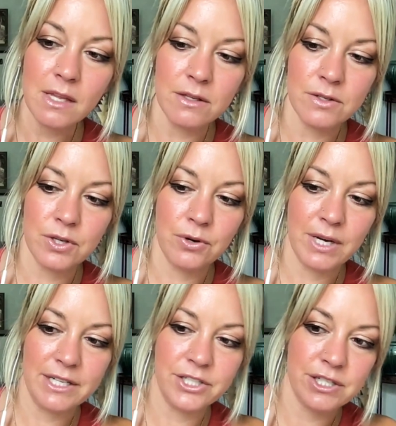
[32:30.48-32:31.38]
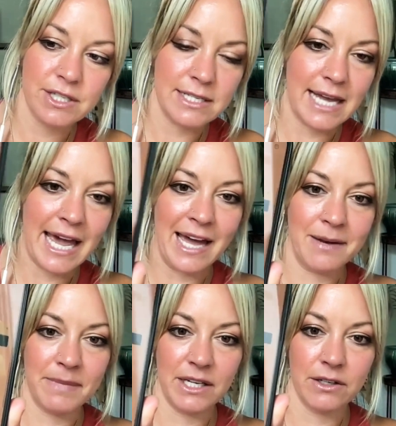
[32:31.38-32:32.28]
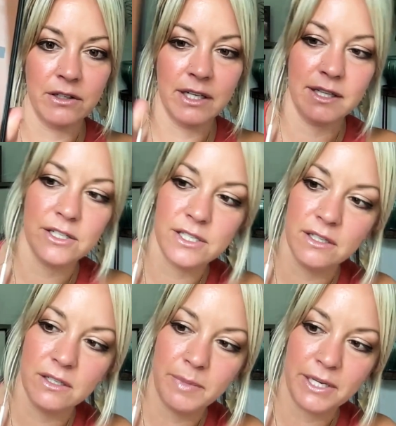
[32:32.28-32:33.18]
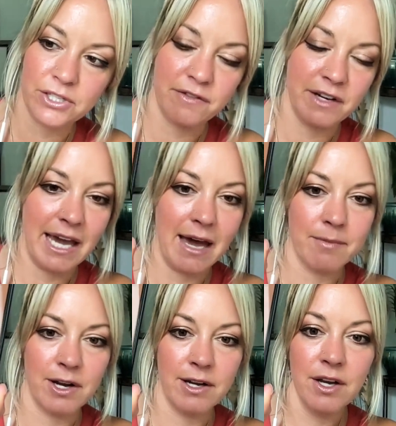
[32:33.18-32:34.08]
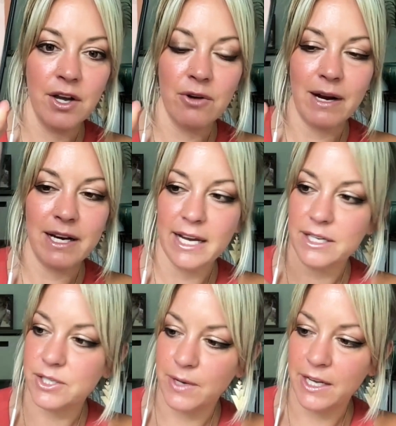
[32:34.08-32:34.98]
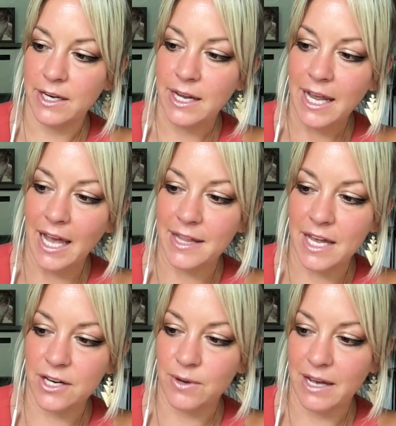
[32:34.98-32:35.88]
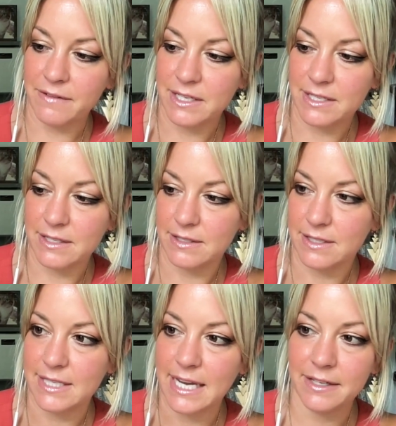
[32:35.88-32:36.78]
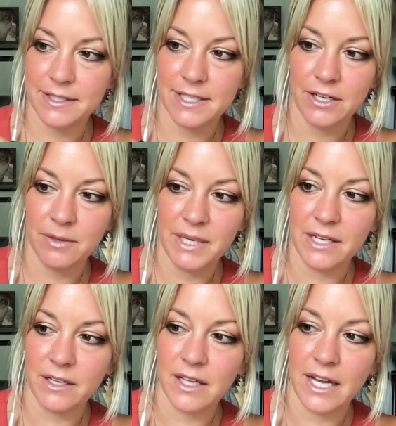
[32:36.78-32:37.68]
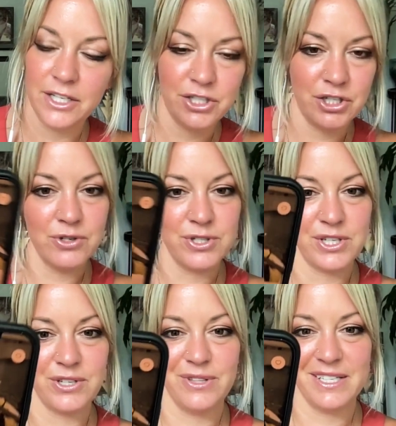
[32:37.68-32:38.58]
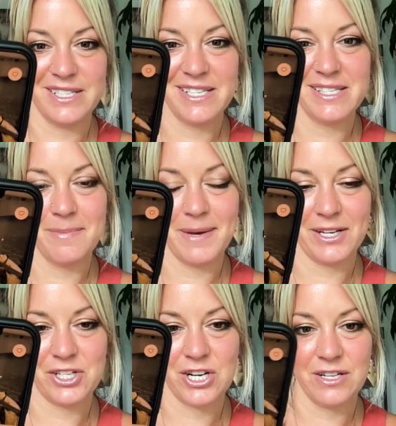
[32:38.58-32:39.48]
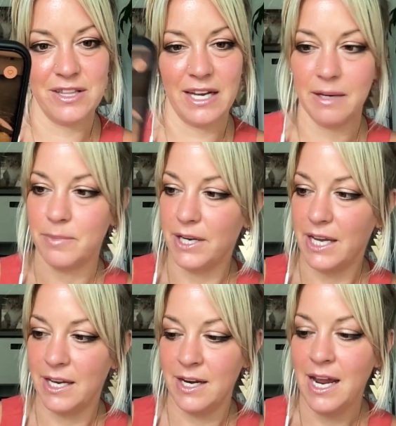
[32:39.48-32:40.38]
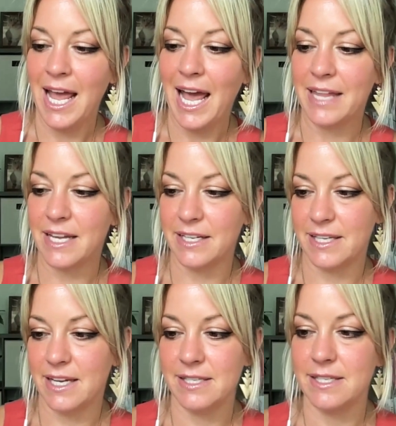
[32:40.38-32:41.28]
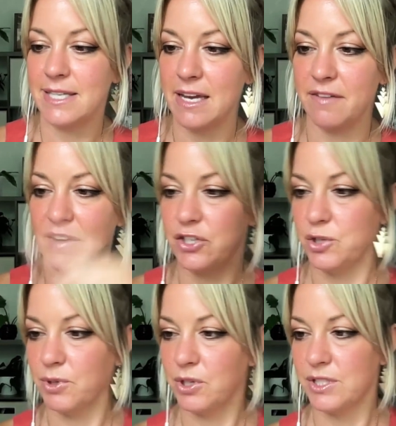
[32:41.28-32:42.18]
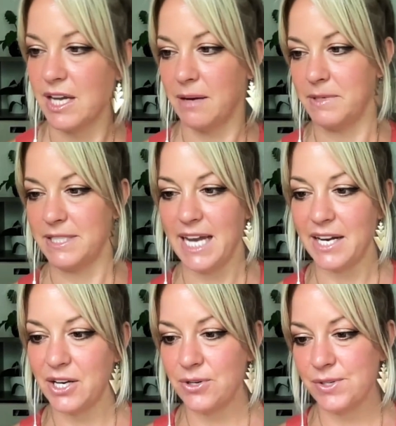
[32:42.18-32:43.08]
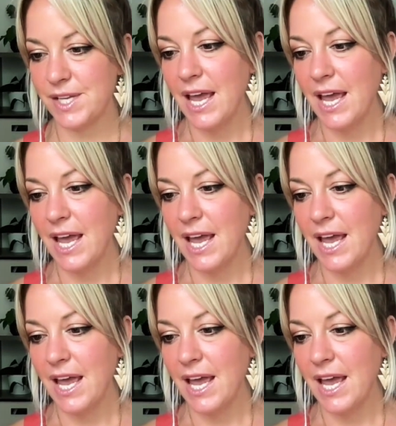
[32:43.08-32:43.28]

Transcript: So it just says add meal, and there's a little picture of a camera right next to it. And then you have this steak dinner meal, and it shows you, this is the picture that I put in. And then it says steak, vegetables, and potatoes.